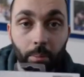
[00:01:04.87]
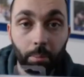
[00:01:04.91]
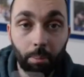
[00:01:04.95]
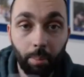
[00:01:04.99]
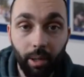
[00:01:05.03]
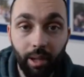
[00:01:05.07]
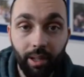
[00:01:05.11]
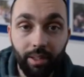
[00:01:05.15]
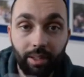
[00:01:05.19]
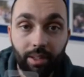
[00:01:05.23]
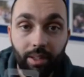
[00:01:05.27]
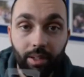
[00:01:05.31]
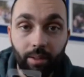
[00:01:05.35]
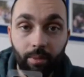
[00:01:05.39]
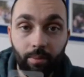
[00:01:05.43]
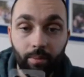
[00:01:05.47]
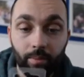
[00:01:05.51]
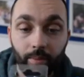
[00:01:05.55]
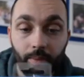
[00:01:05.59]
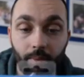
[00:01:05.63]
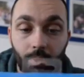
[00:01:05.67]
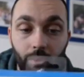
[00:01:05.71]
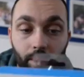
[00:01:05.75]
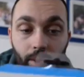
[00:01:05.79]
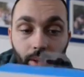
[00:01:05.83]
but
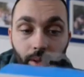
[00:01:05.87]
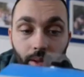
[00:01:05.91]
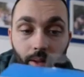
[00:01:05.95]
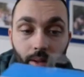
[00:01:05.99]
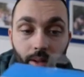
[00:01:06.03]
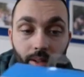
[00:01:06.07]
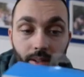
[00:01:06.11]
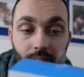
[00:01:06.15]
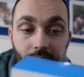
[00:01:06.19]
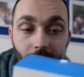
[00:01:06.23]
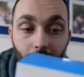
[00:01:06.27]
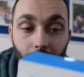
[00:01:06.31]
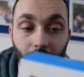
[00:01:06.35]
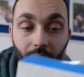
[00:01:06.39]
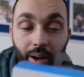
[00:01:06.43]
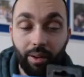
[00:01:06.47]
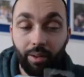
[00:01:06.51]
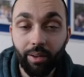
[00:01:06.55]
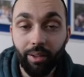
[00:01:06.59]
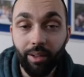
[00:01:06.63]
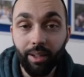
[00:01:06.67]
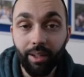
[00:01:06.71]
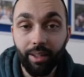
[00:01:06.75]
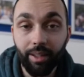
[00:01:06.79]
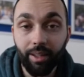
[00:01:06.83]
it's
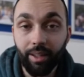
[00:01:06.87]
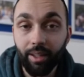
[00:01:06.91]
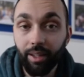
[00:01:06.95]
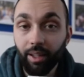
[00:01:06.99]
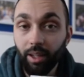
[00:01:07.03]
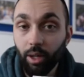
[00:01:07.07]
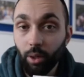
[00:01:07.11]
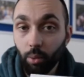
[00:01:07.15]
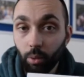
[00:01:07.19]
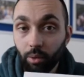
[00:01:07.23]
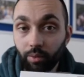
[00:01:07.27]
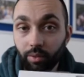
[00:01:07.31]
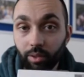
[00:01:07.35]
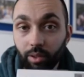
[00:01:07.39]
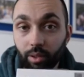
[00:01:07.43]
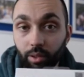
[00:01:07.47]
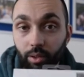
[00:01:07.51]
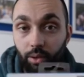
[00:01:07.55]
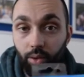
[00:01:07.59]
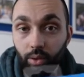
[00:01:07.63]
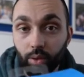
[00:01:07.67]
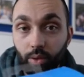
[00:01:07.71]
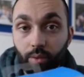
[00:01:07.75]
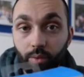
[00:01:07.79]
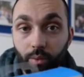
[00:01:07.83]
apparently the
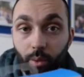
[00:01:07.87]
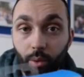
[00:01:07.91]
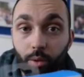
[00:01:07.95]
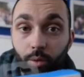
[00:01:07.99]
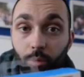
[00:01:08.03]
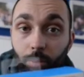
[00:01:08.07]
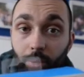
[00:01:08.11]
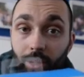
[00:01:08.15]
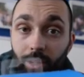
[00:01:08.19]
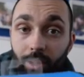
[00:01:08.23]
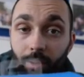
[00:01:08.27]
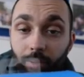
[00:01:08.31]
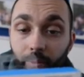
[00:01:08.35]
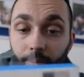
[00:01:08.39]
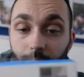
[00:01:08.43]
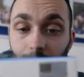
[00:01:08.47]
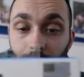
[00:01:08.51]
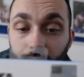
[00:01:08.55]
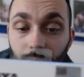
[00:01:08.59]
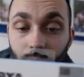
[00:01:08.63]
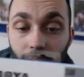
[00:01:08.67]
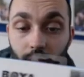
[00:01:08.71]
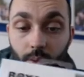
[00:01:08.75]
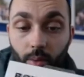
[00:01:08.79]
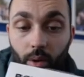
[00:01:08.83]
equivalent to the Rode Mini
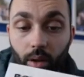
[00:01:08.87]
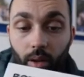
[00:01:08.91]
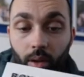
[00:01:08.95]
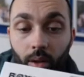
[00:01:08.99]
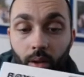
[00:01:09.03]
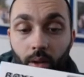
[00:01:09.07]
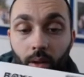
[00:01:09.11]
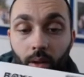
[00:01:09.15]
as well.